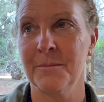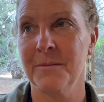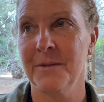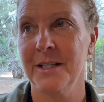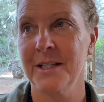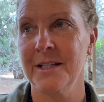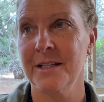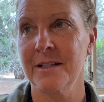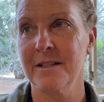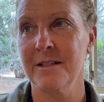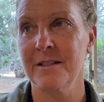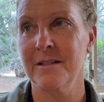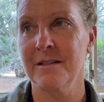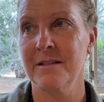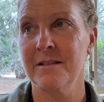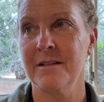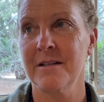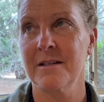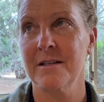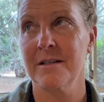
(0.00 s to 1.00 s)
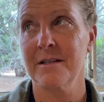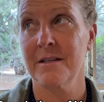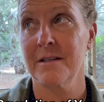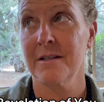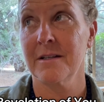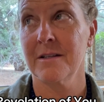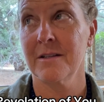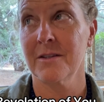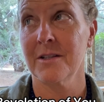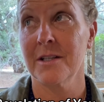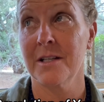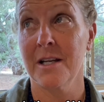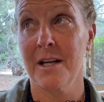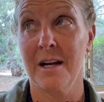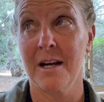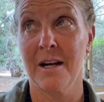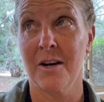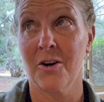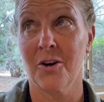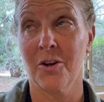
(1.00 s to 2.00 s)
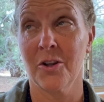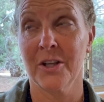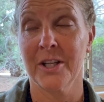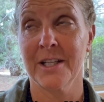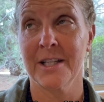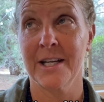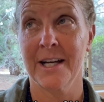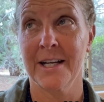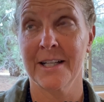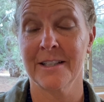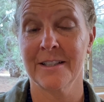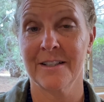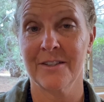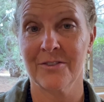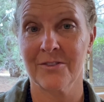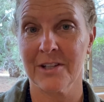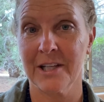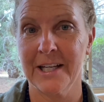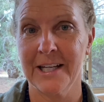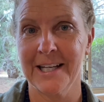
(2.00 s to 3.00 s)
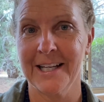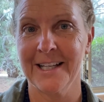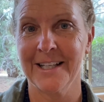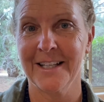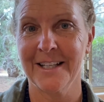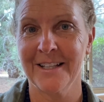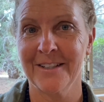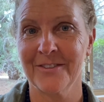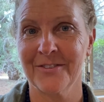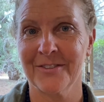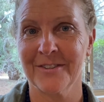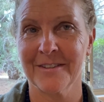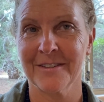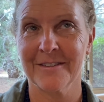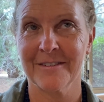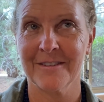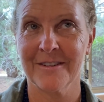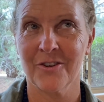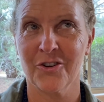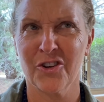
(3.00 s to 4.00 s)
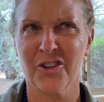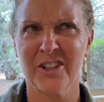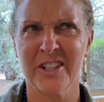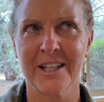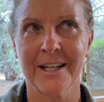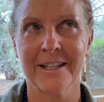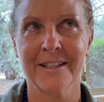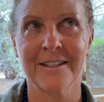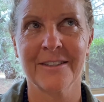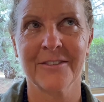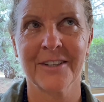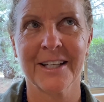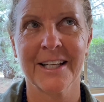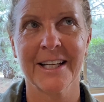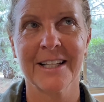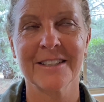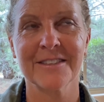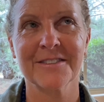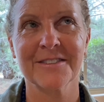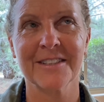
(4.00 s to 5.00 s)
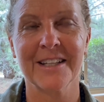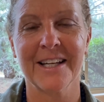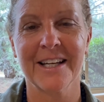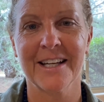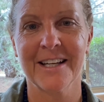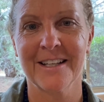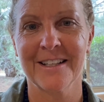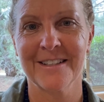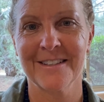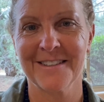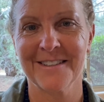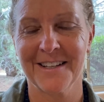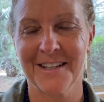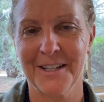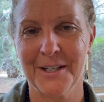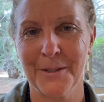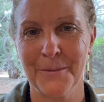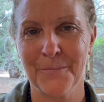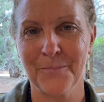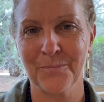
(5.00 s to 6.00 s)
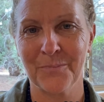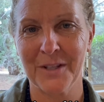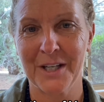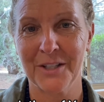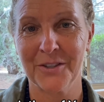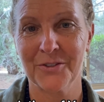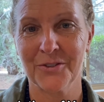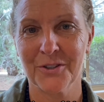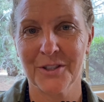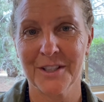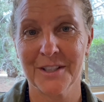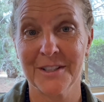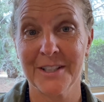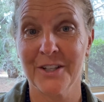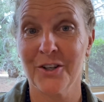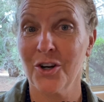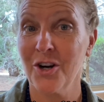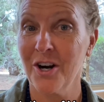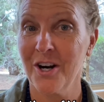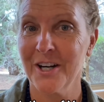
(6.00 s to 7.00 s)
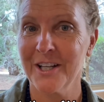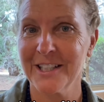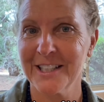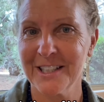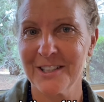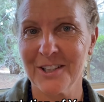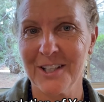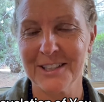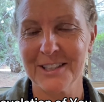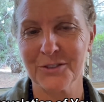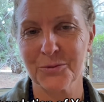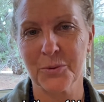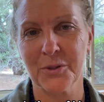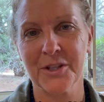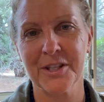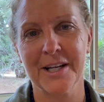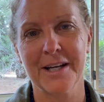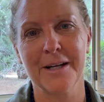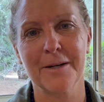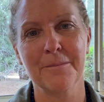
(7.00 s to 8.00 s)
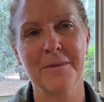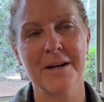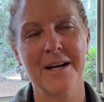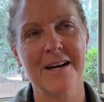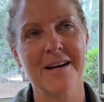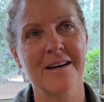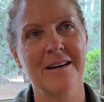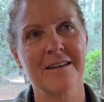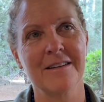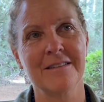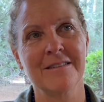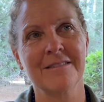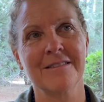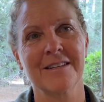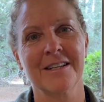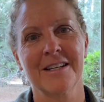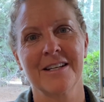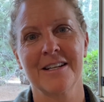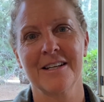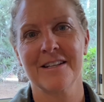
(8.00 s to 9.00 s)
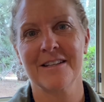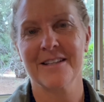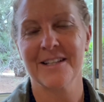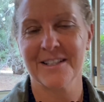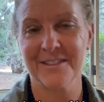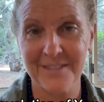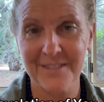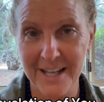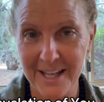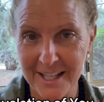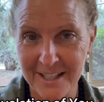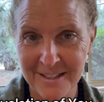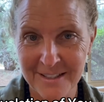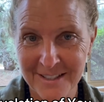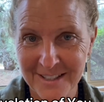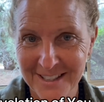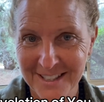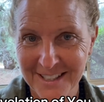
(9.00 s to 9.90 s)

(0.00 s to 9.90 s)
in the early 90s, late 80s, early 90s, I guess. And I took a Dale Carnegie class with them, and they said